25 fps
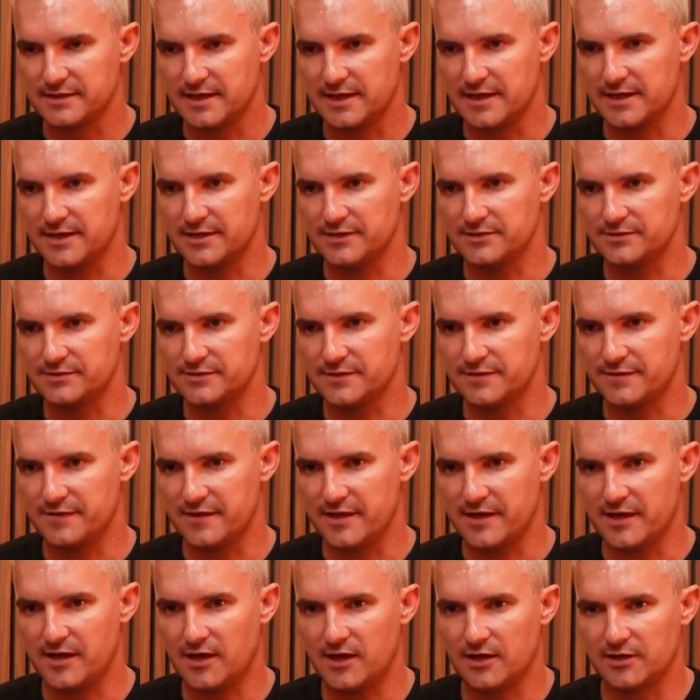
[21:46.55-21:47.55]
and
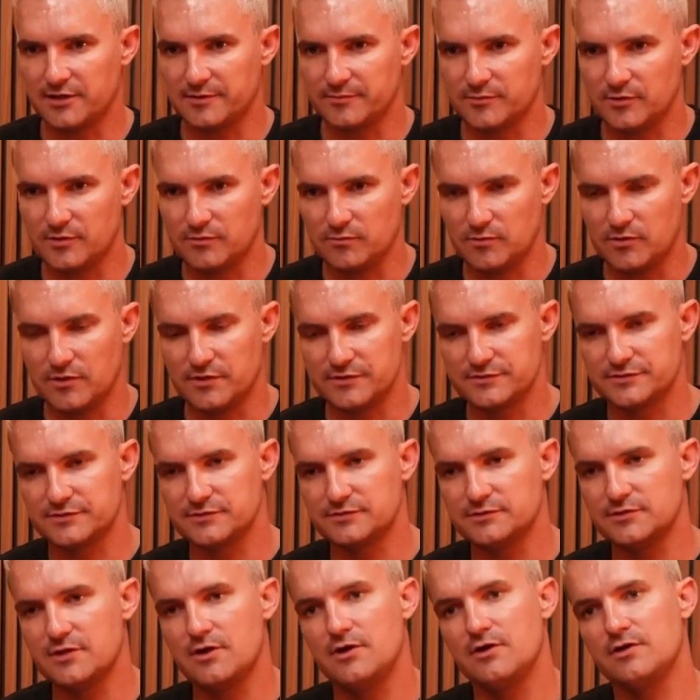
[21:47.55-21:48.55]
their argument was,
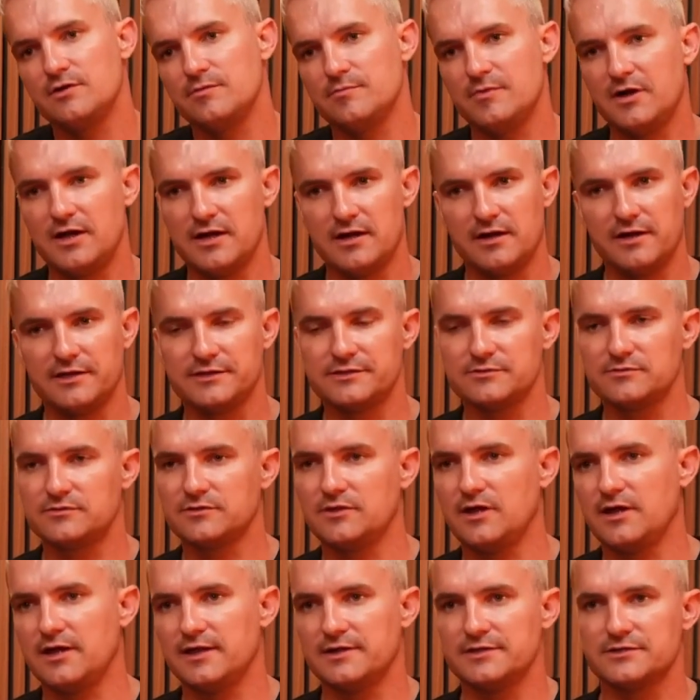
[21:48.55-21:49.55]
no, my ideal
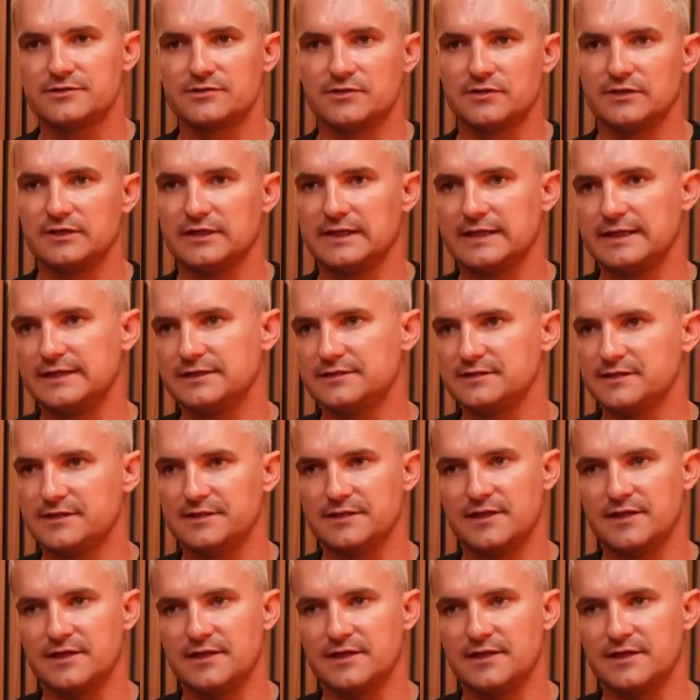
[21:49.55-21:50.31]
client is on LinkedIn.